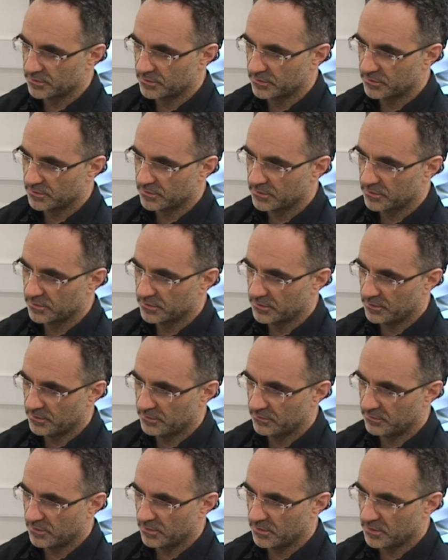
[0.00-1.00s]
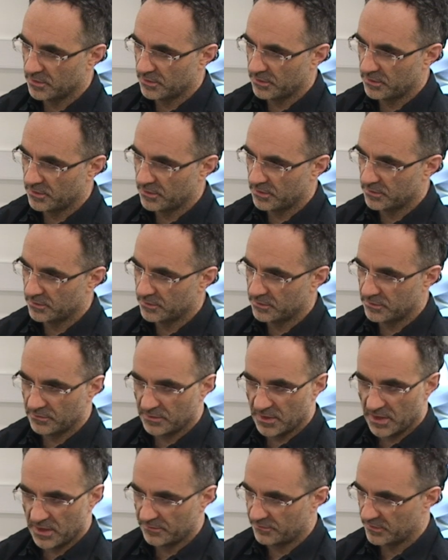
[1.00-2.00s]
Okay. You only do
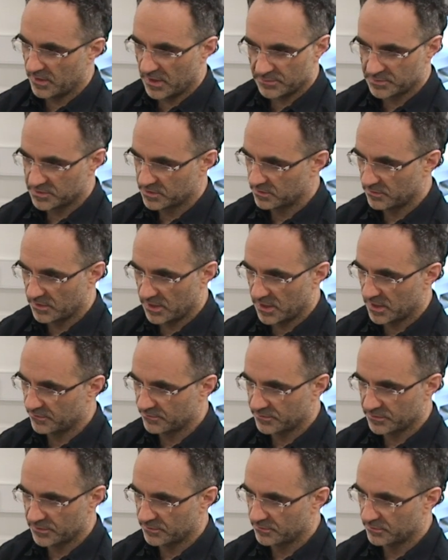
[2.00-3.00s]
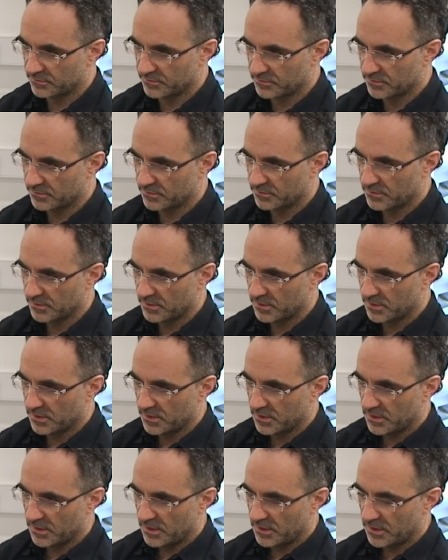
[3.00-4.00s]
that if you absolutely have to.
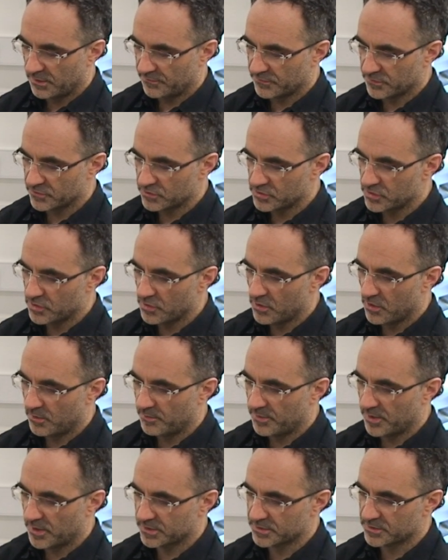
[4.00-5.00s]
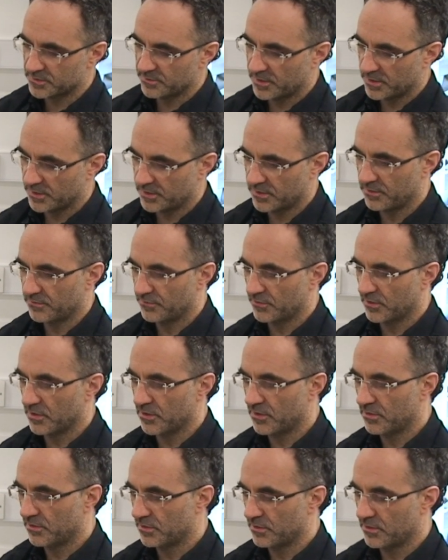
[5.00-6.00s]
Mm-hmm. If there's no possibility of
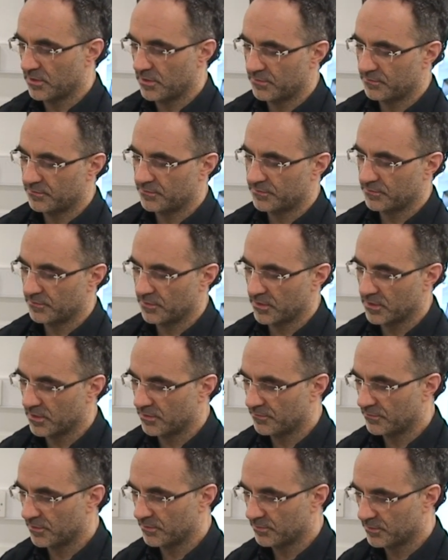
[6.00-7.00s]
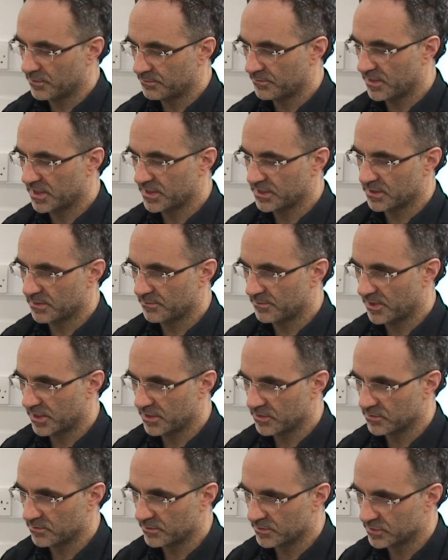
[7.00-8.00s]
recovery with medical
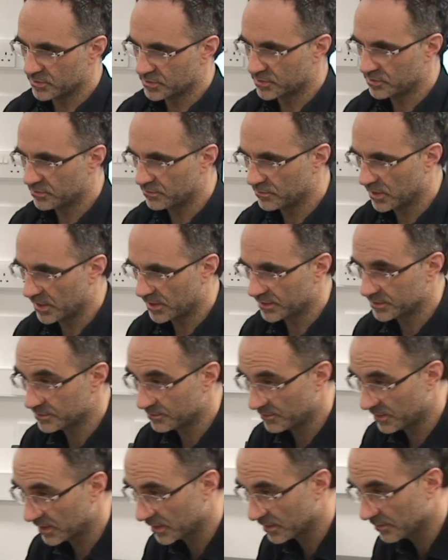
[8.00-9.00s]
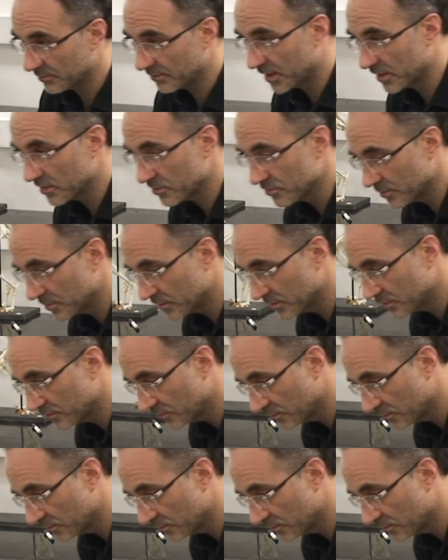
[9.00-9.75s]
management, there's two kinds of medical management.